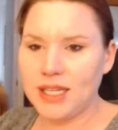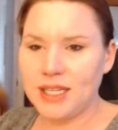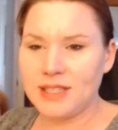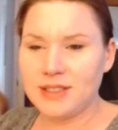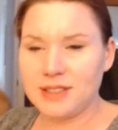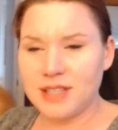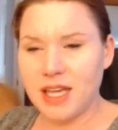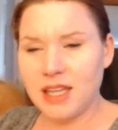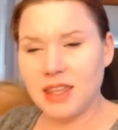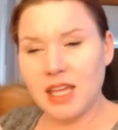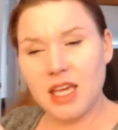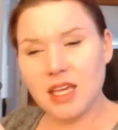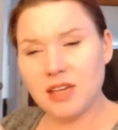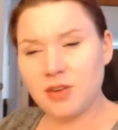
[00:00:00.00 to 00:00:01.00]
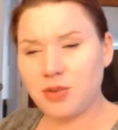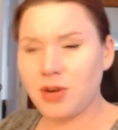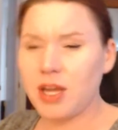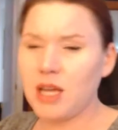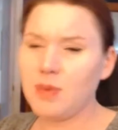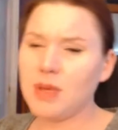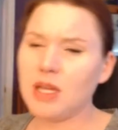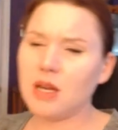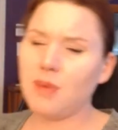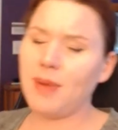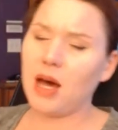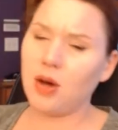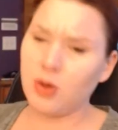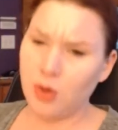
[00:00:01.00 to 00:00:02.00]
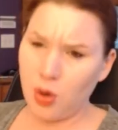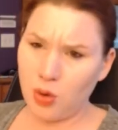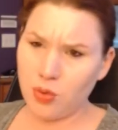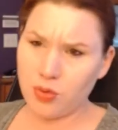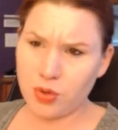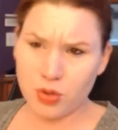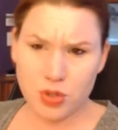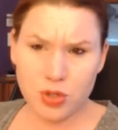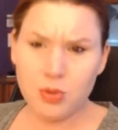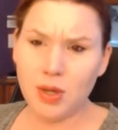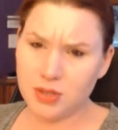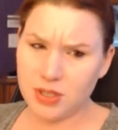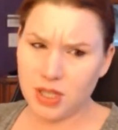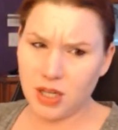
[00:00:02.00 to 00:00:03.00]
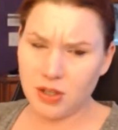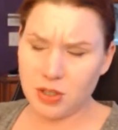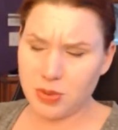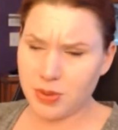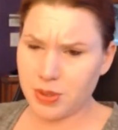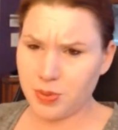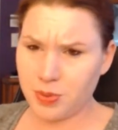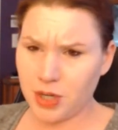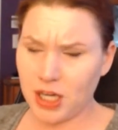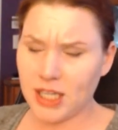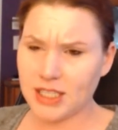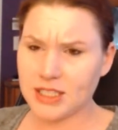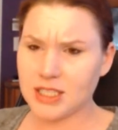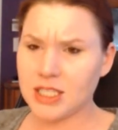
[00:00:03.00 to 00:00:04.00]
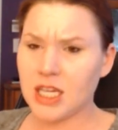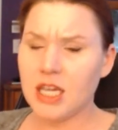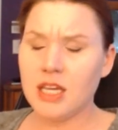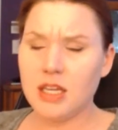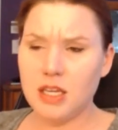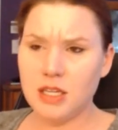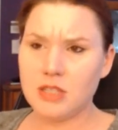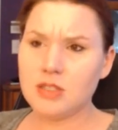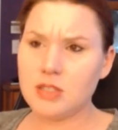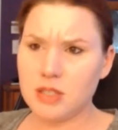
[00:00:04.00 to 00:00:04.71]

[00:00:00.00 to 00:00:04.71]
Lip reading: is that they cram in about over $200 worth of products into